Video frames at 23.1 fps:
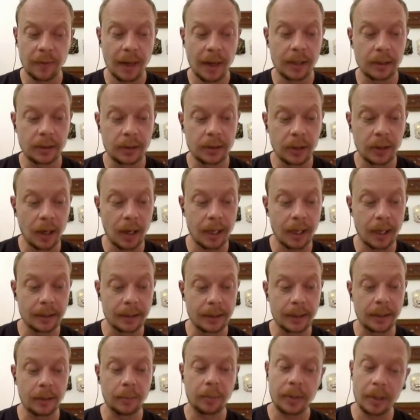of
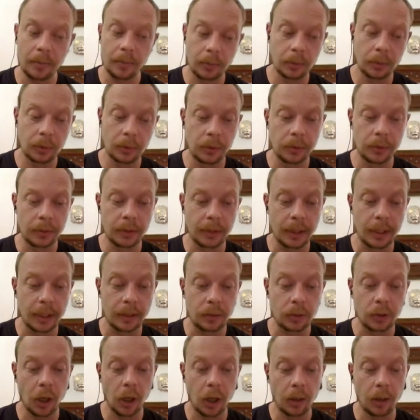anxiety, people losing their
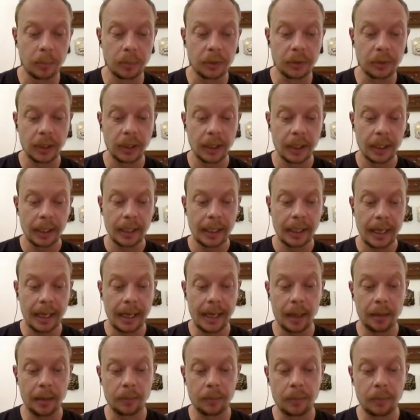jobs,
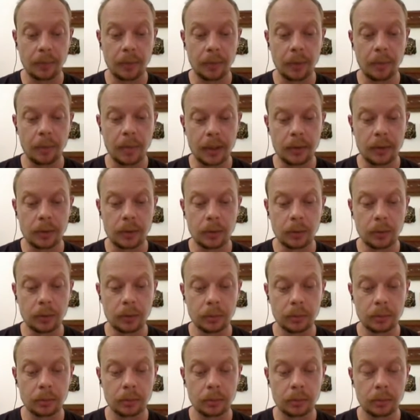but mental
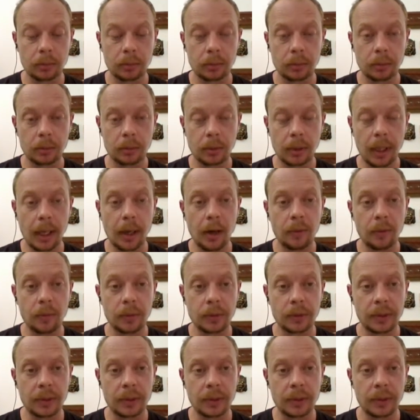health